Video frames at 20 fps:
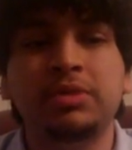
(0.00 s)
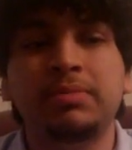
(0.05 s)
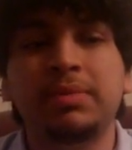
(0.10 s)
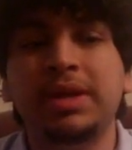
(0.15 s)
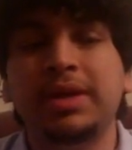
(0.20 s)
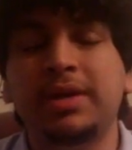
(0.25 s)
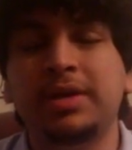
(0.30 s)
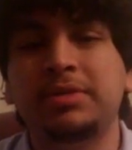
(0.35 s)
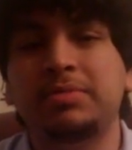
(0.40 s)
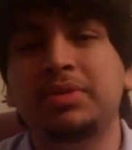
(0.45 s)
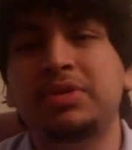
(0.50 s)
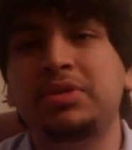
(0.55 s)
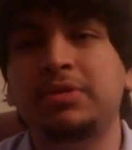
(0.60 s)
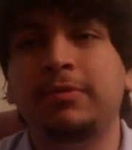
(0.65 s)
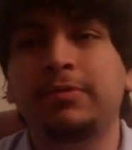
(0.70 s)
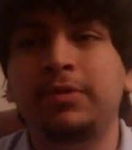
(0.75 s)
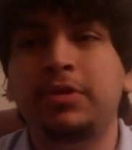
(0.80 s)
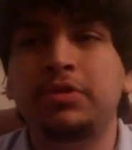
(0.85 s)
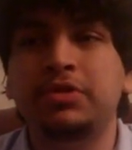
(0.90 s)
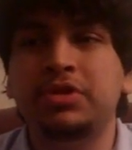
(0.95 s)
because
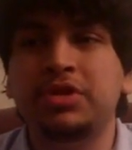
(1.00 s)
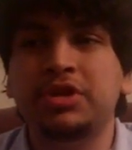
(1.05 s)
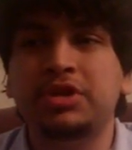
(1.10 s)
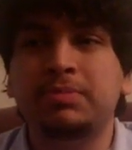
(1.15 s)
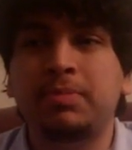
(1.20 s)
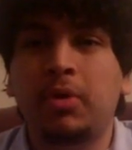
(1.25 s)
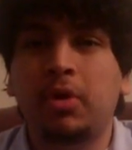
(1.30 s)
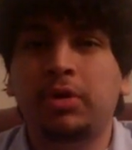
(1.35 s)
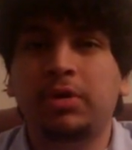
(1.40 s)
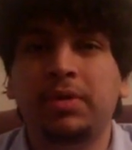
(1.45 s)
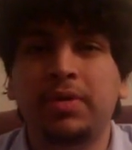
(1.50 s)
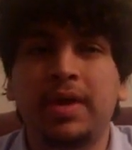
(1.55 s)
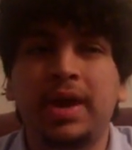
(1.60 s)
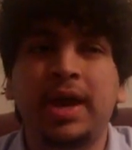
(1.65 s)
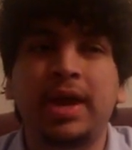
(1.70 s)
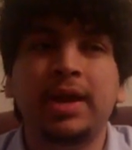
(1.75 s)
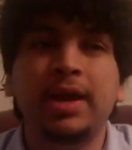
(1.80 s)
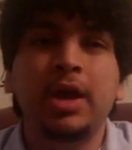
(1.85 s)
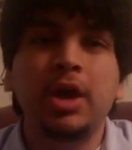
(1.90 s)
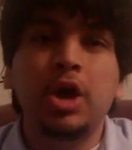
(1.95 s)
MistaraeFusion is part of
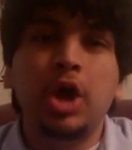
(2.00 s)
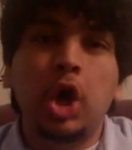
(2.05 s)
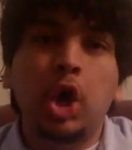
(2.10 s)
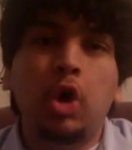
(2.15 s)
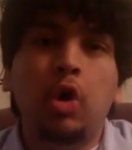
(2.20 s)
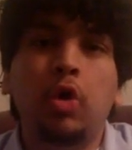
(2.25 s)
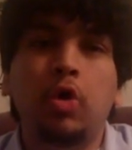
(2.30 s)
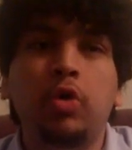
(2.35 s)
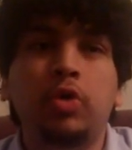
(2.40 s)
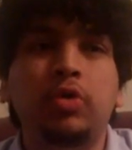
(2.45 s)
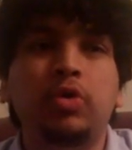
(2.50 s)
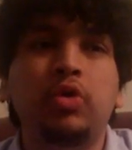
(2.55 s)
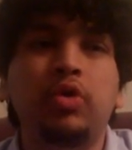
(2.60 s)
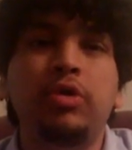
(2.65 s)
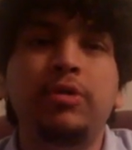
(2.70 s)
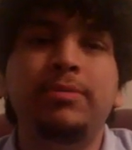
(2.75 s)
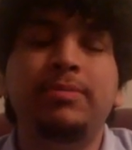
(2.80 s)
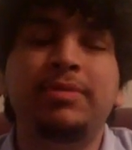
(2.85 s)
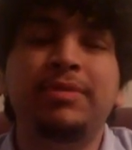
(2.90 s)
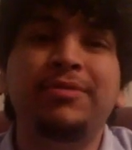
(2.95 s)
that whole
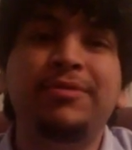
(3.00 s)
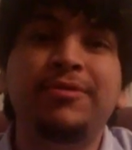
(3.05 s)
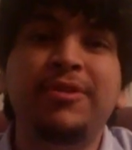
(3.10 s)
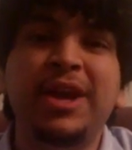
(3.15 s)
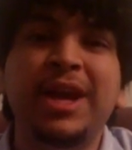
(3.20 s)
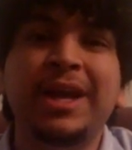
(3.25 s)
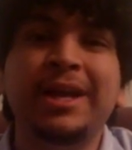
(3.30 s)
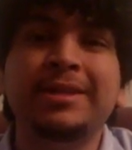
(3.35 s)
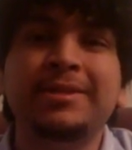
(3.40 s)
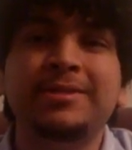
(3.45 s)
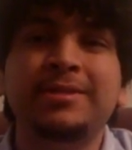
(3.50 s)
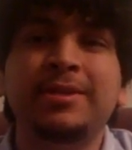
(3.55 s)
group of fans